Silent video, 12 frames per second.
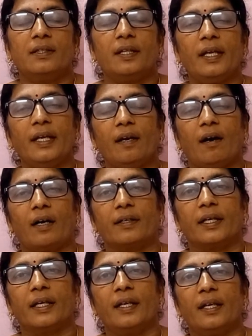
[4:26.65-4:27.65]
3
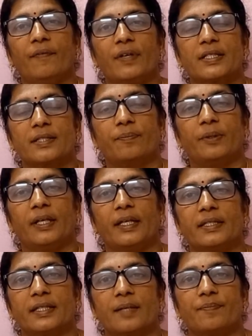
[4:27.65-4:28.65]
are irreversible
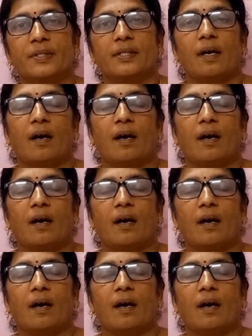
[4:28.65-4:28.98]
enzymes